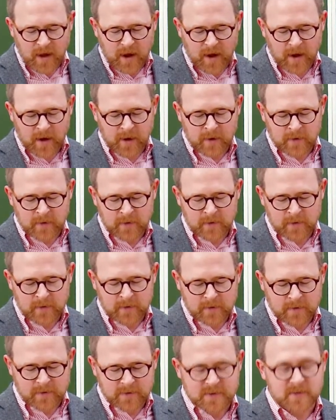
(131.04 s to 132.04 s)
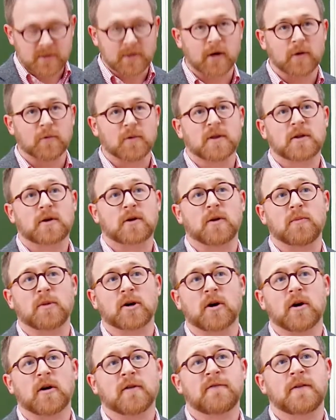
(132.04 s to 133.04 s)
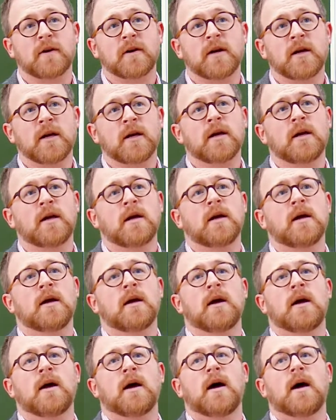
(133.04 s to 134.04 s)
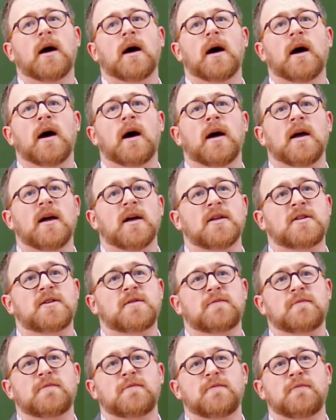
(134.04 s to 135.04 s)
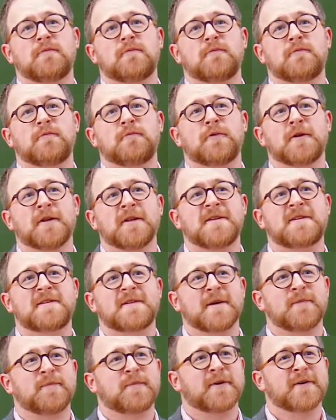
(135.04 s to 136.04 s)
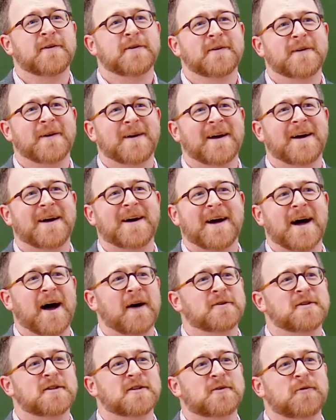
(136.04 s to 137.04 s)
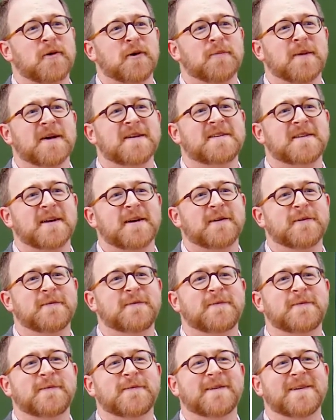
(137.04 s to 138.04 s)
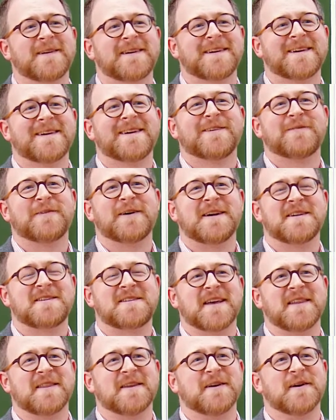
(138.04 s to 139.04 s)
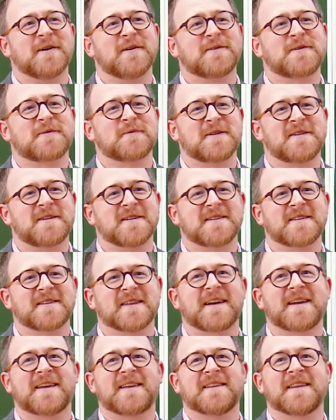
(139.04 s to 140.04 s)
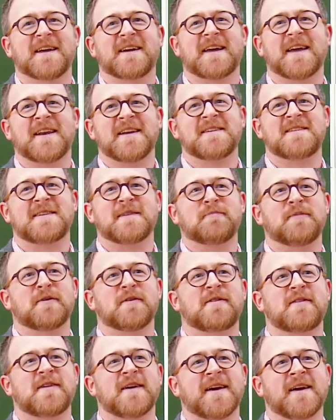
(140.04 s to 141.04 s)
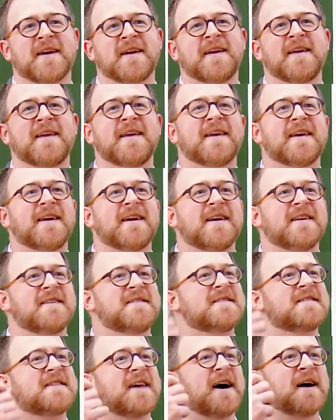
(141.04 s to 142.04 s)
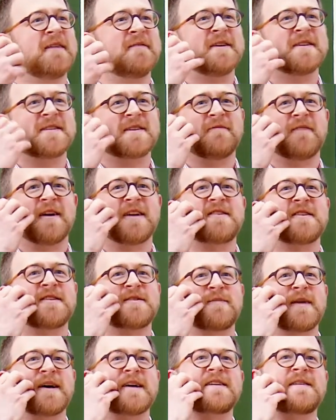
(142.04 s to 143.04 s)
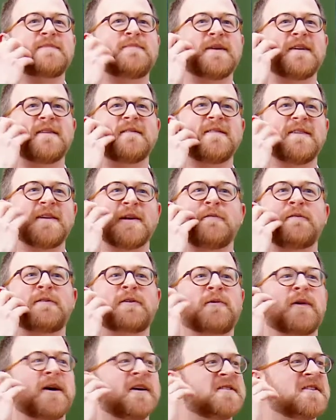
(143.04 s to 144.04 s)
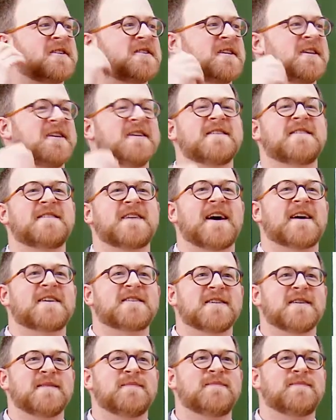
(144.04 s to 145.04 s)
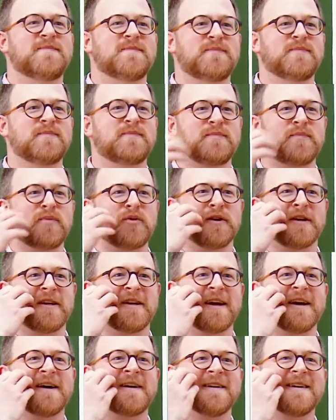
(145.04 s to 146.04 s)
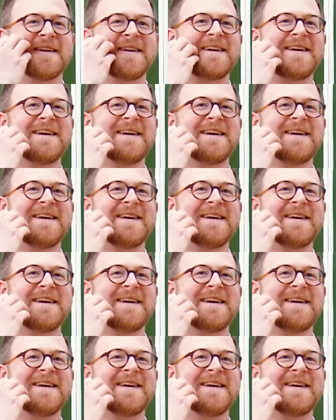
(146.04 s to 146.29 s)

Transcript: I'll start with Coma Growth theory. It's really simple. I'll just quote myself what I said in the notes, which is like any simple thing, it's obvious in retrospect, but requires a genius to actually point it out.